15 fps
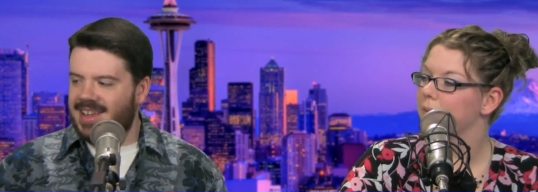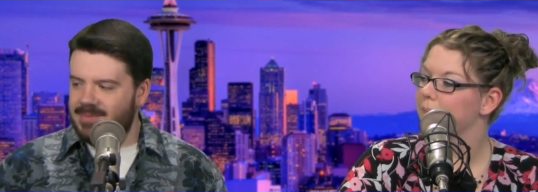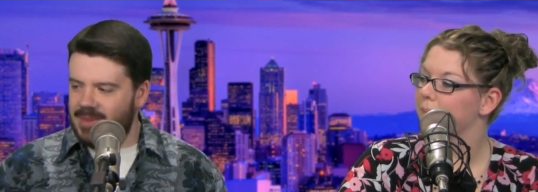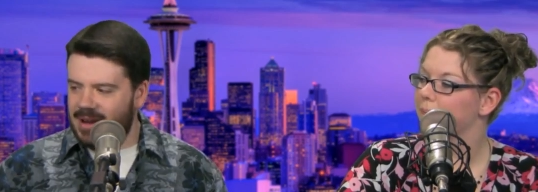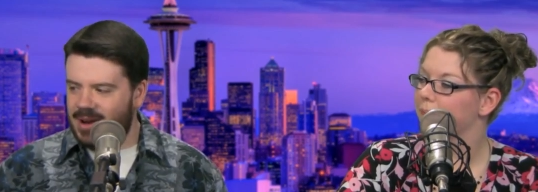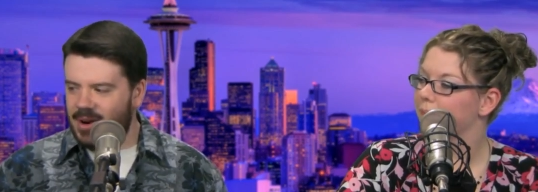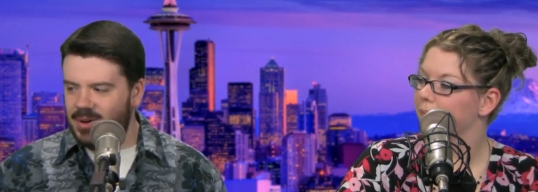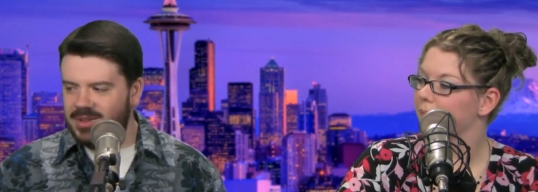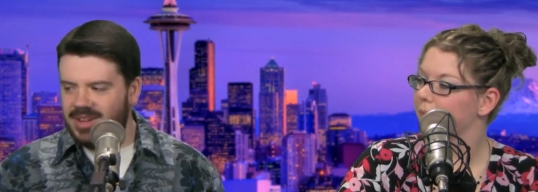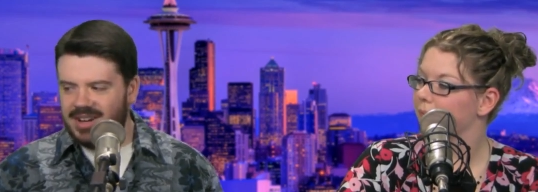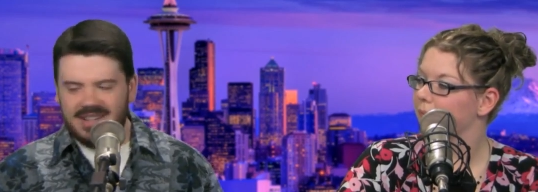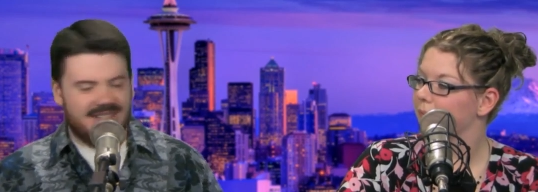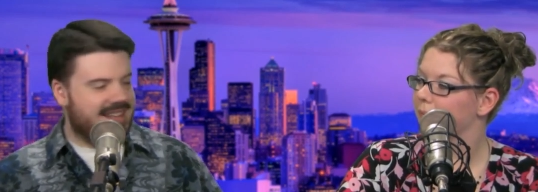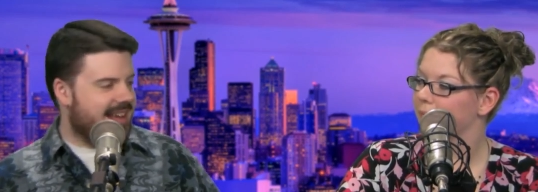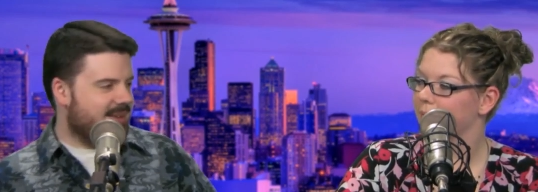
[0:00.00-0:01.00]
Speaker 1: like my code
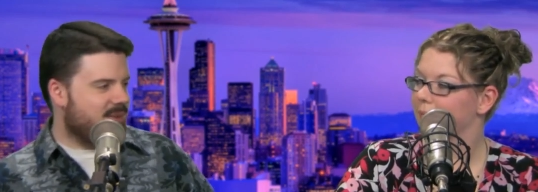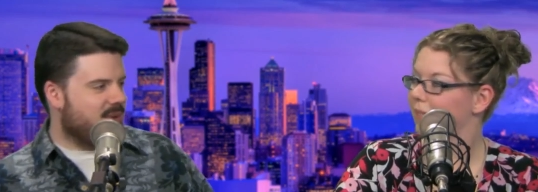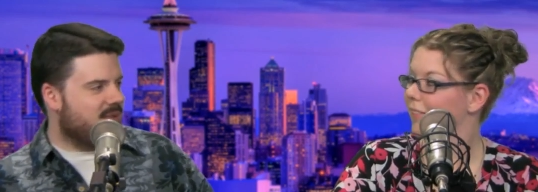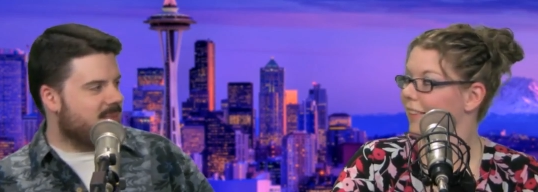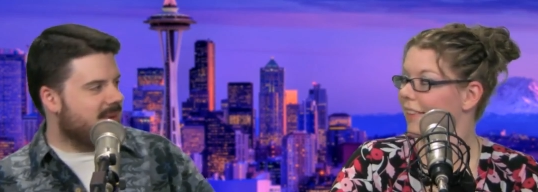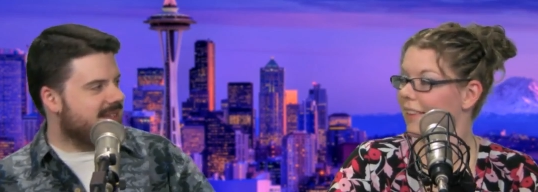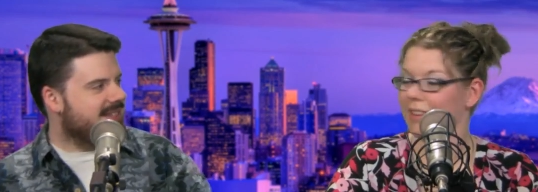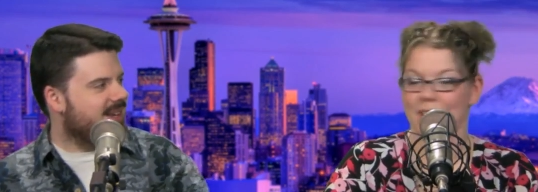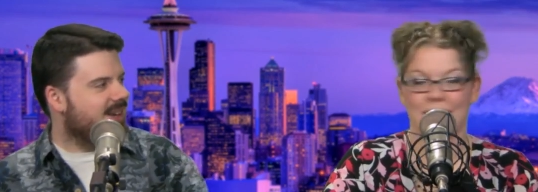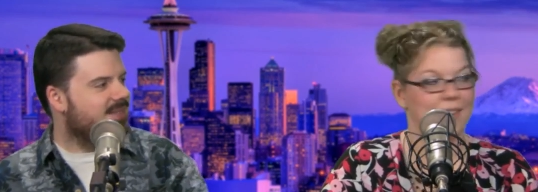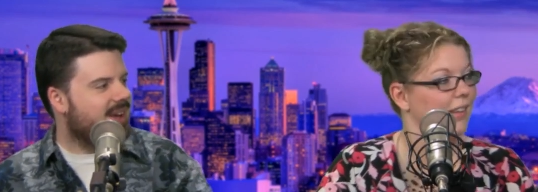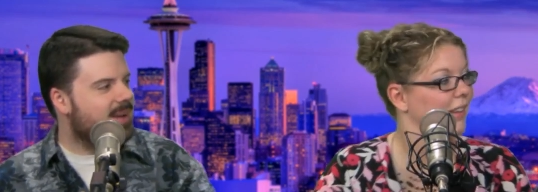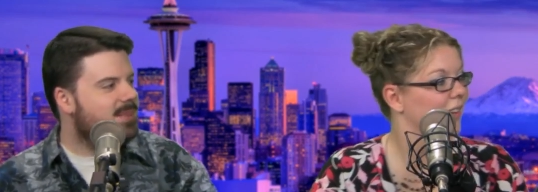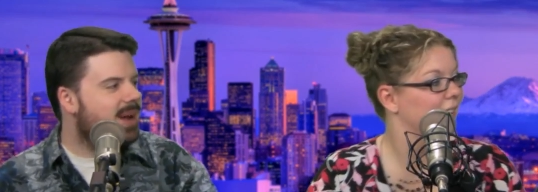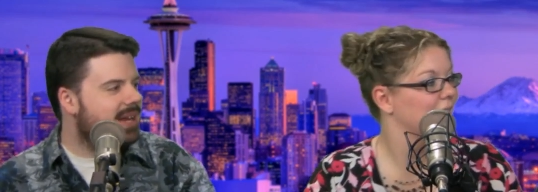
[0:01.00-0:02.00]
there that I wrote for
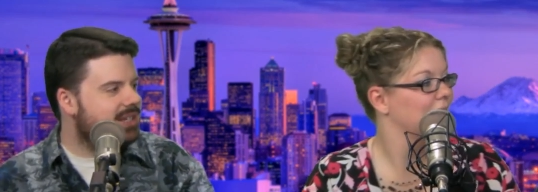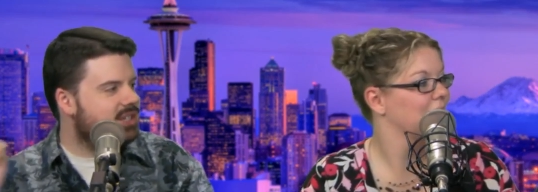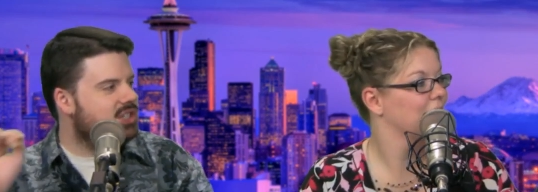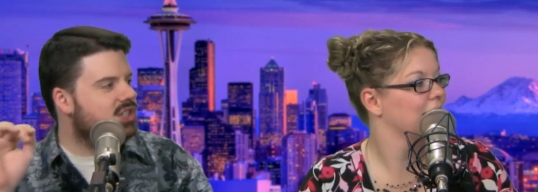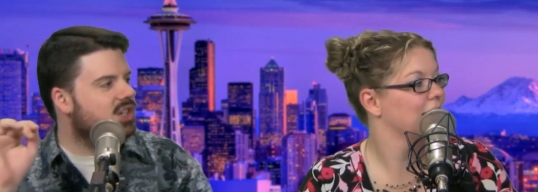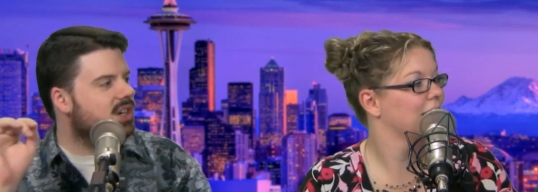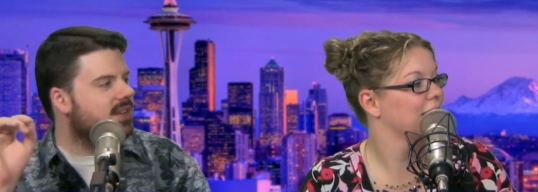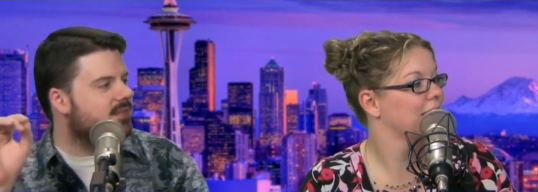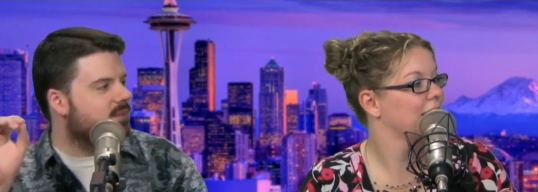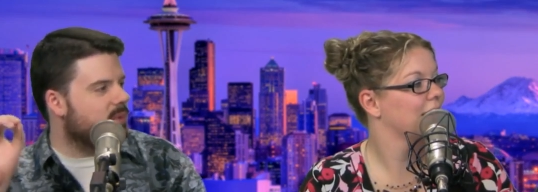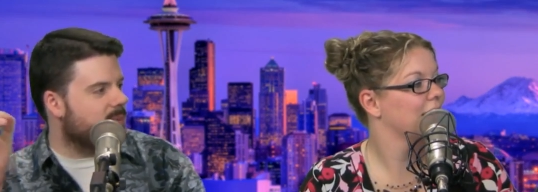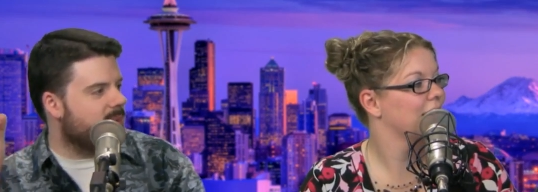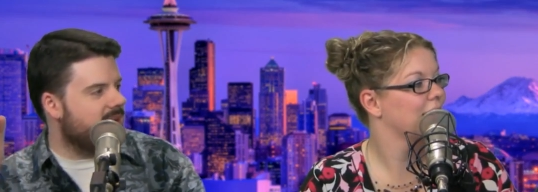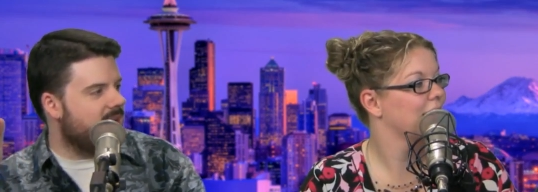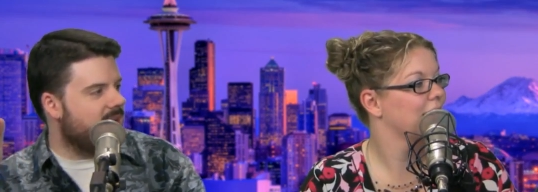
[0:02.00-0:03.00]
myself. I'm not sure
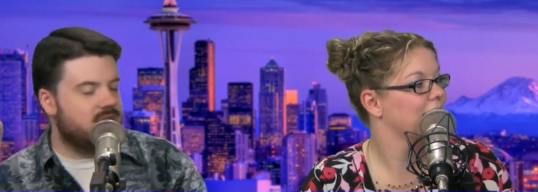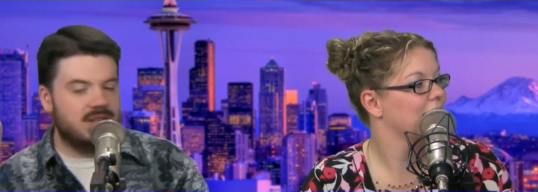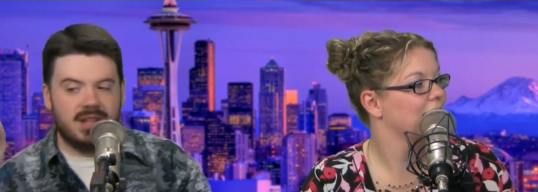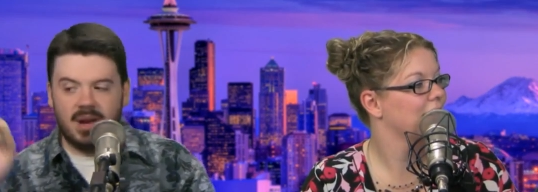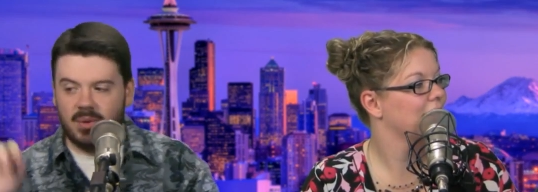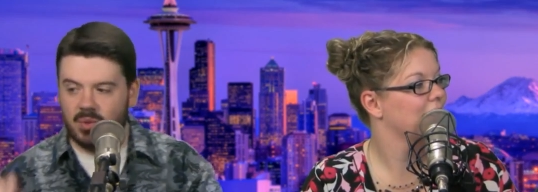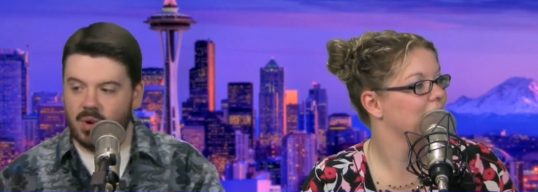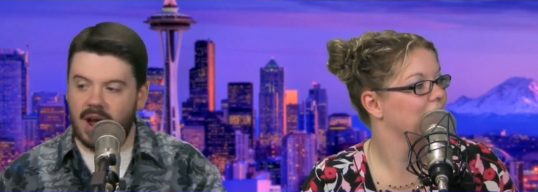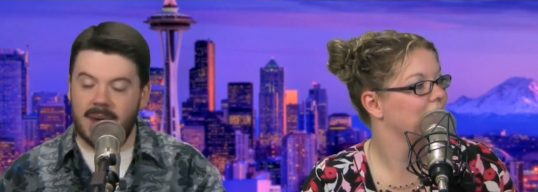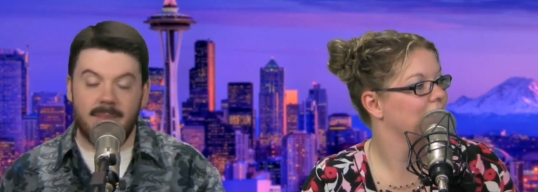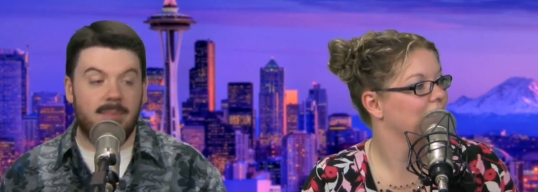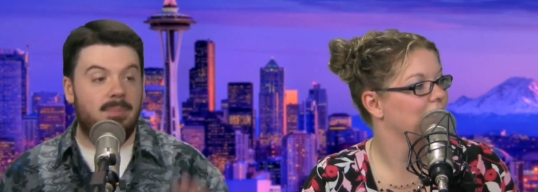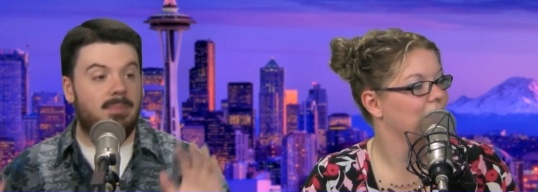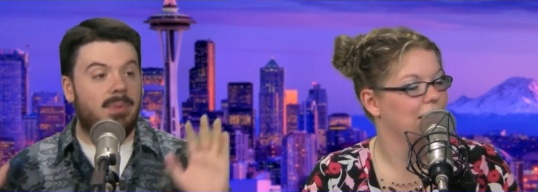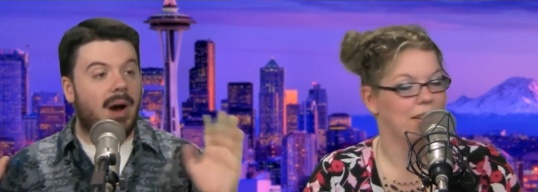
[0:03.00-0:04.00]
if we're pronouncing that
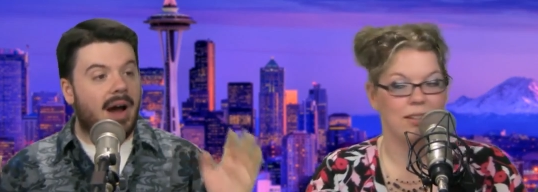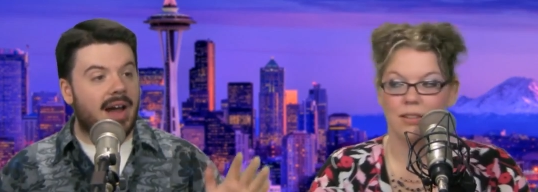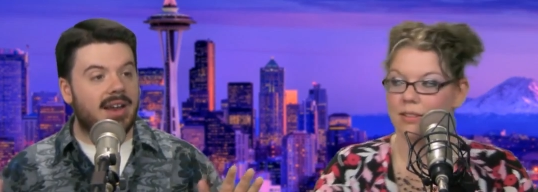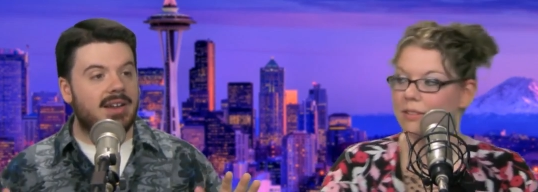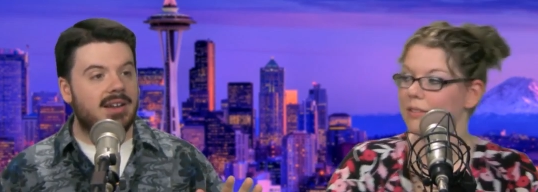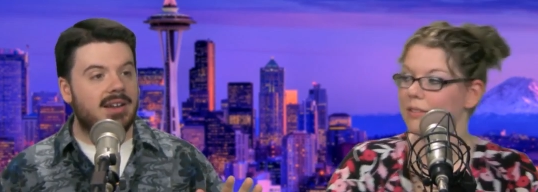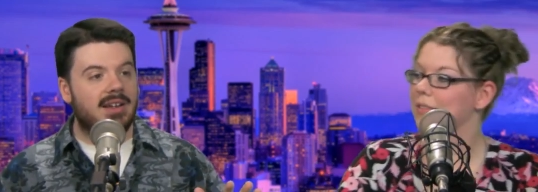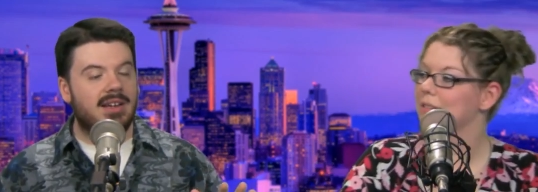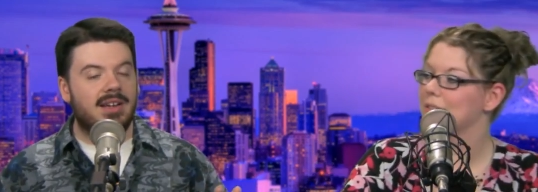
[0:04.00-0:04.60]
right, but